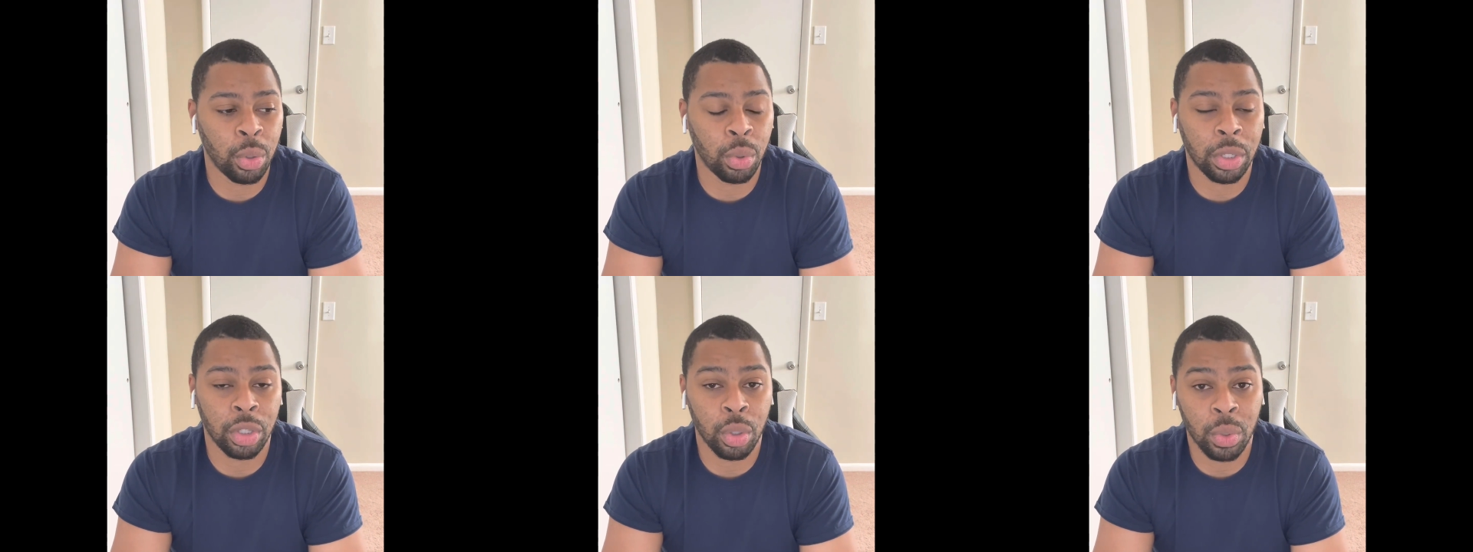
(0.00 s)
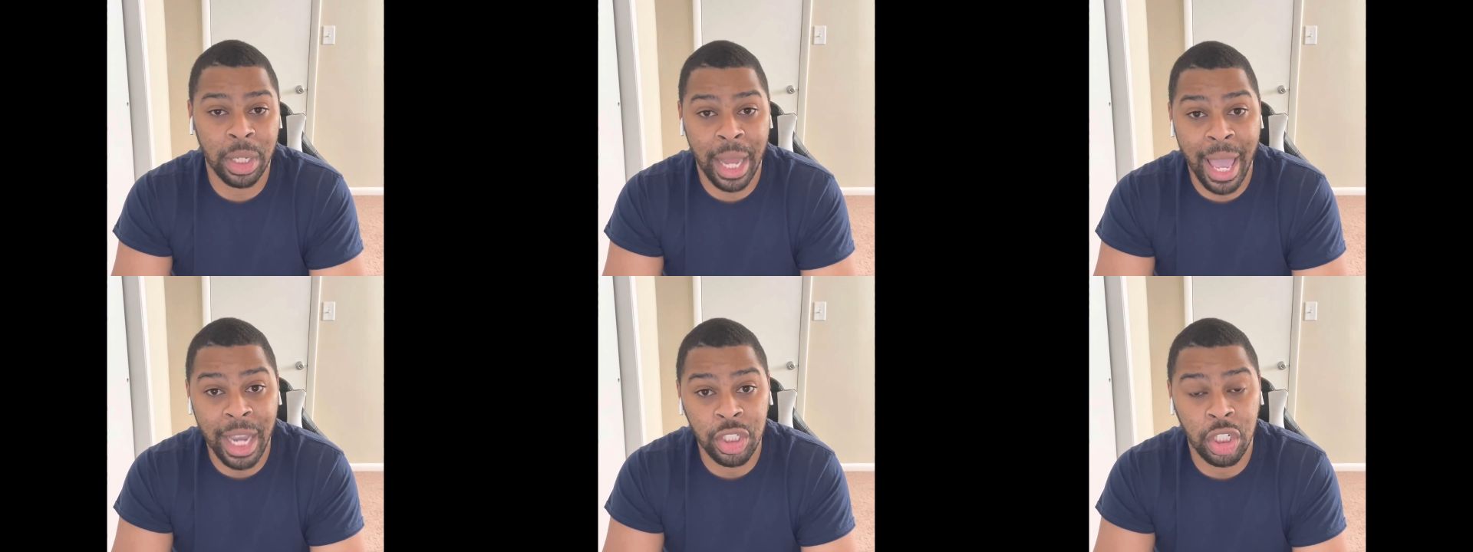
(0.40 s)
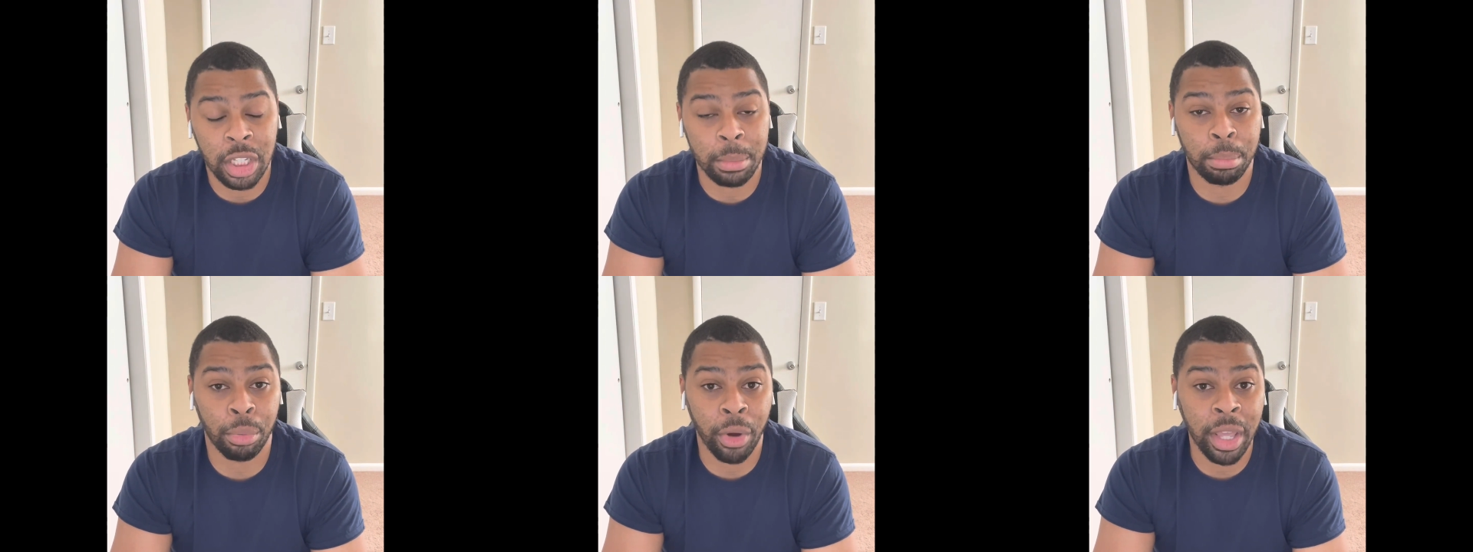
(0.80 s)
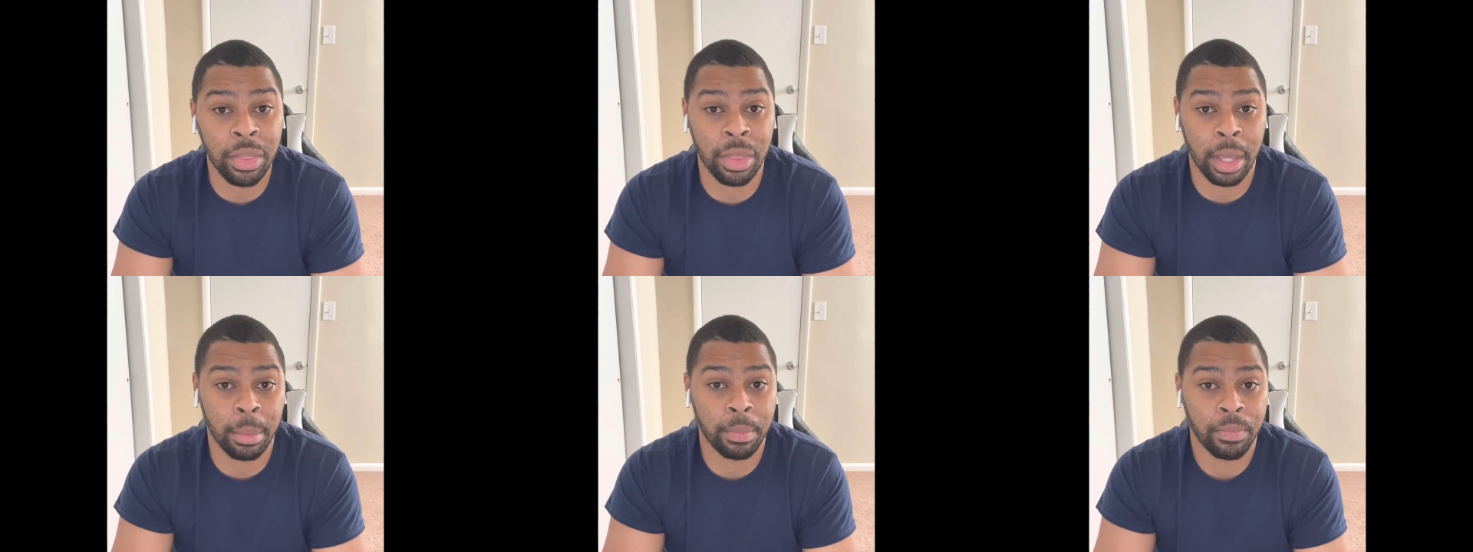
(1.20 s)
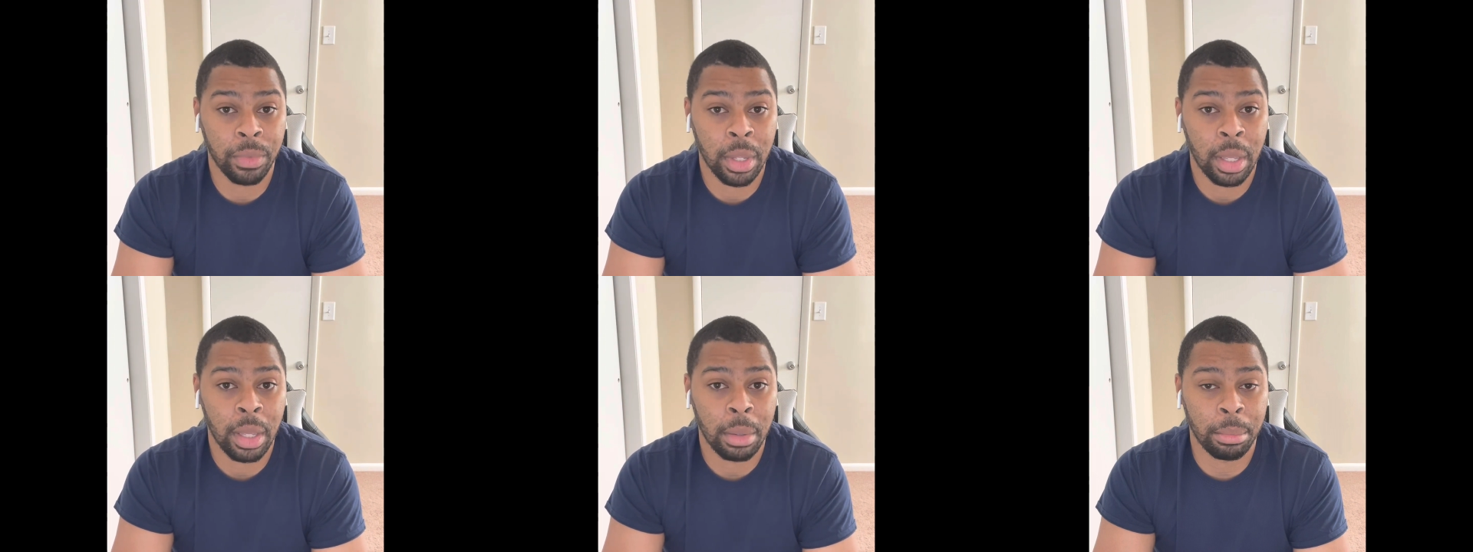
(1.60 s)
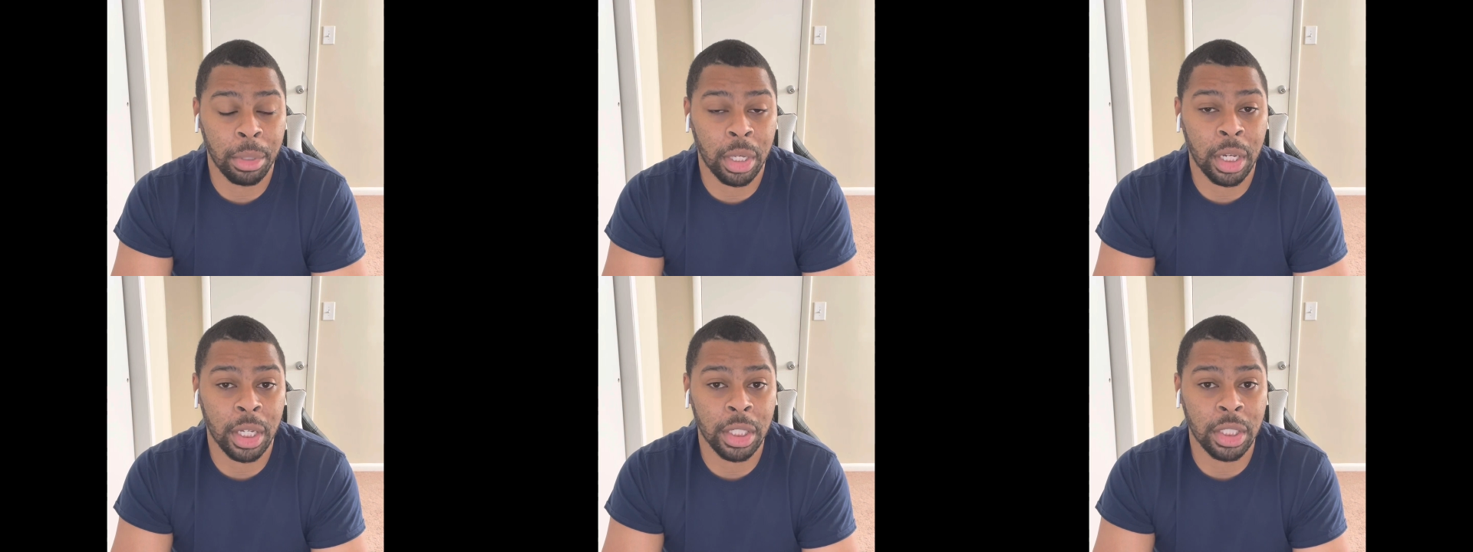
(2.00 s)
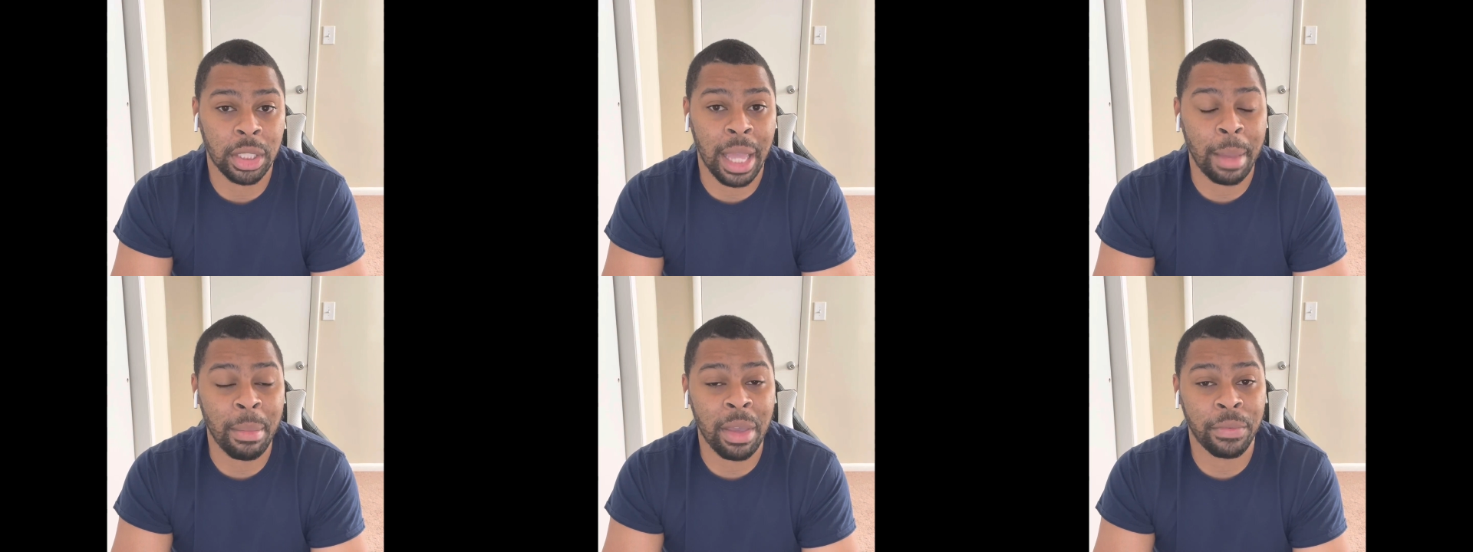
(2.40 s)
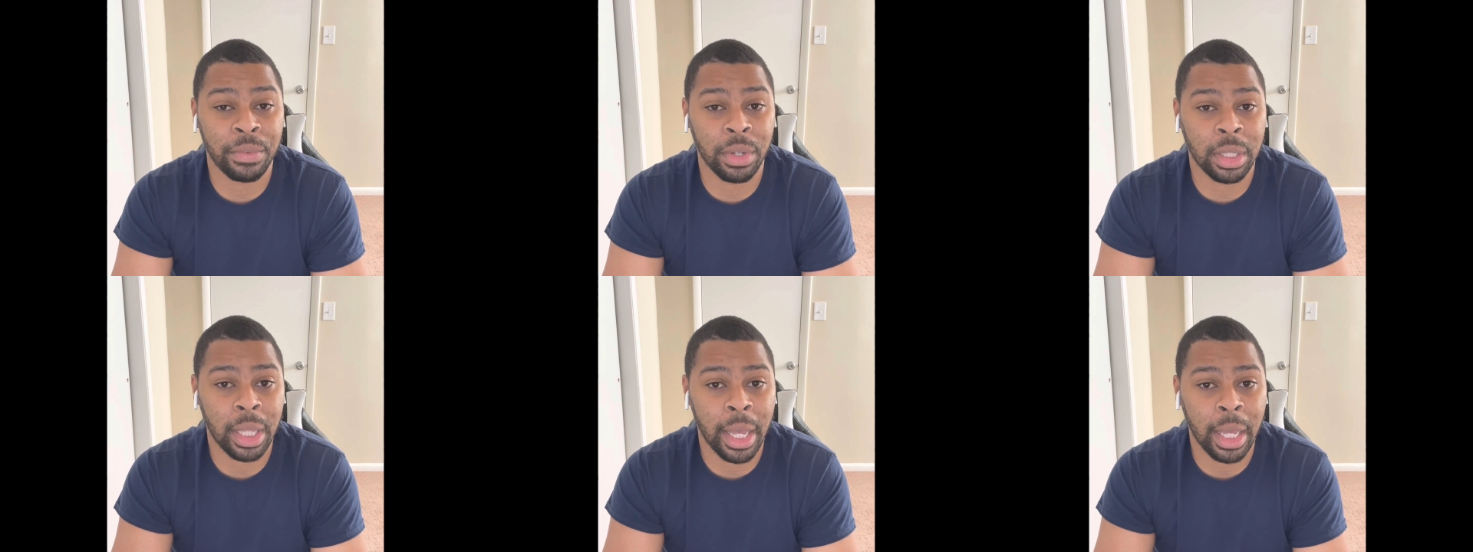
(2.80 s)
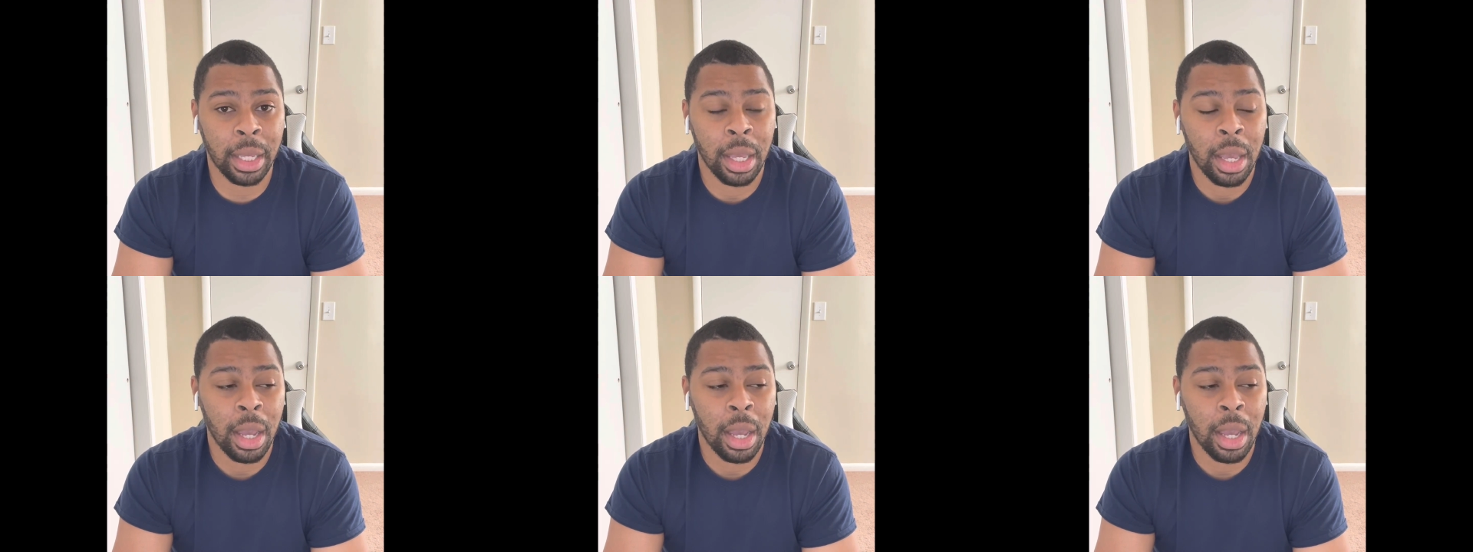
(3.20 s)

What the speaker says: you can actually break them because they may feel like,